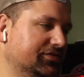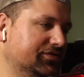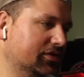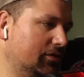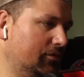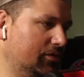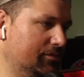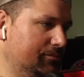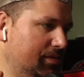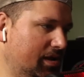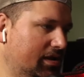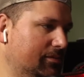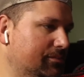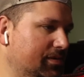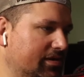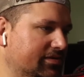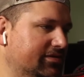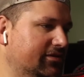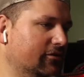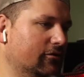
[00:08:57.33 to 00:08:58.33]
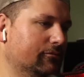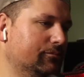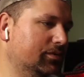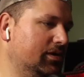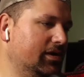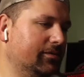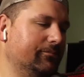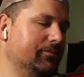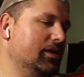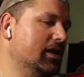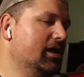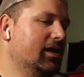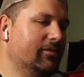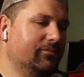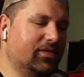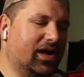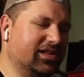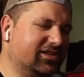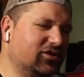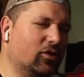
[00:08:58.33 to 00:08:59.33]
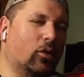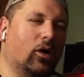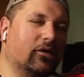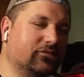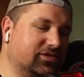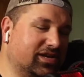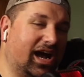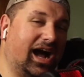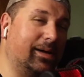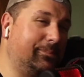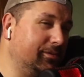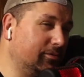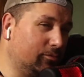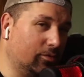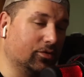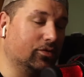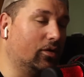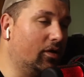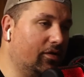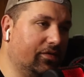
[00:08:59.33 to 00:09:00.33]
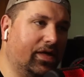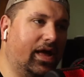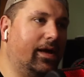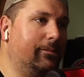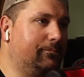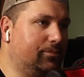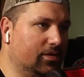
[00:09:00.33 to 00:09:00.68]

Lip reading: So I wouldn't make a big deal, but not to go off topic with all that,